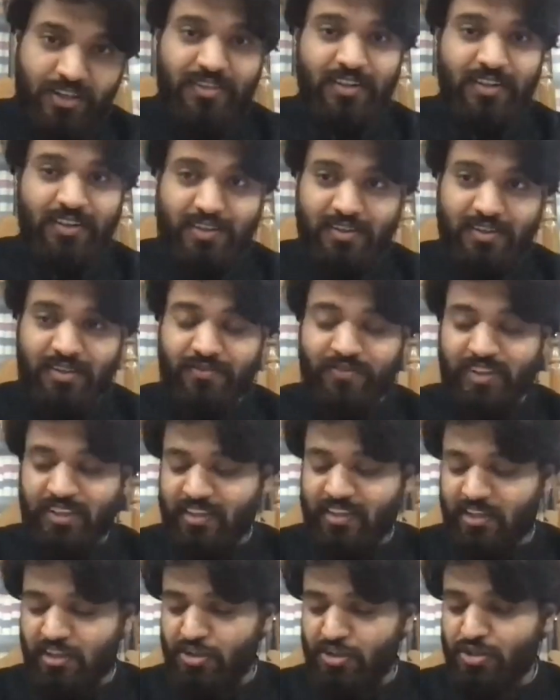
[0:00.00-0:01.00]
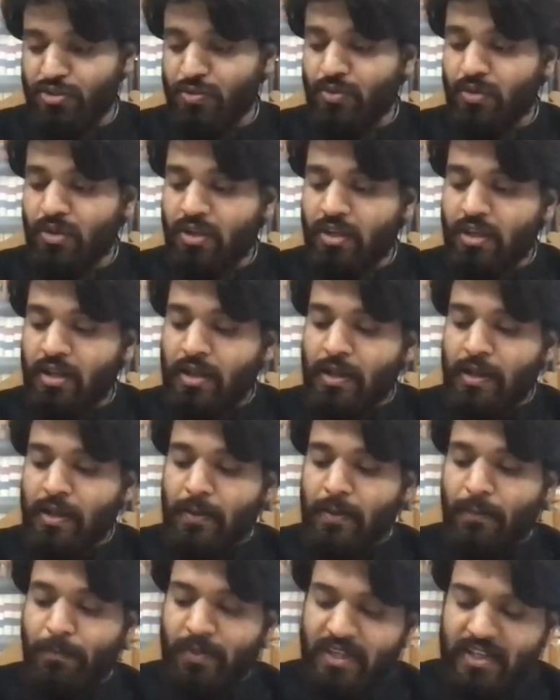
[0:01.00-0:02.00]
thing that someone can issue,
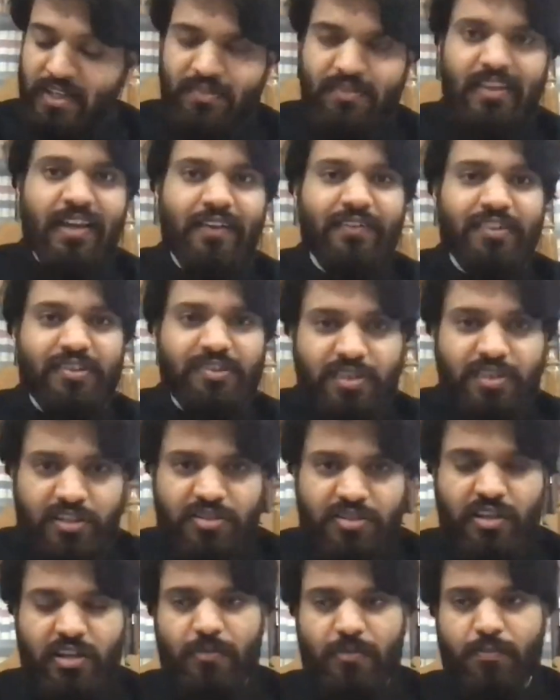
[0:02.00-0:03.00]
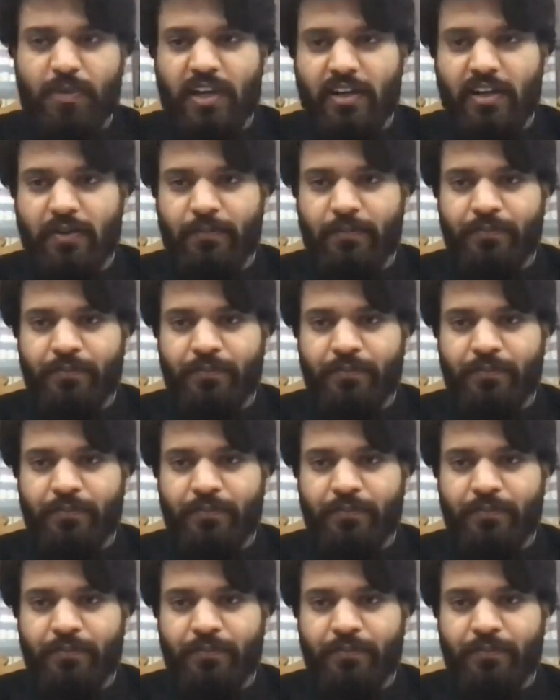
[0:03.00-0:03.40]
please have a structure in mind.